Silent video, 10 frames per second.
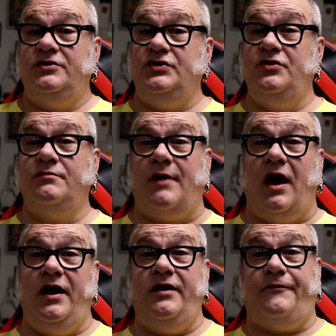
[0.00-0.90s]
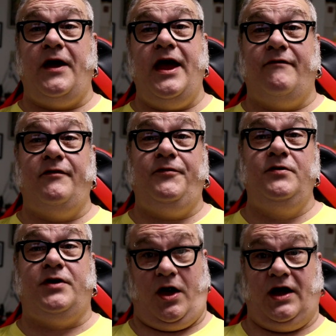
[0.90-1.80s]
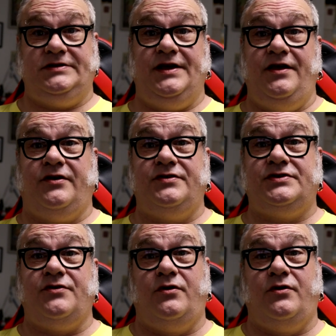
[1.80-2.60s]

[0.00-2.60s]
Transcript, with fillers: do you mind if I have a few cocktails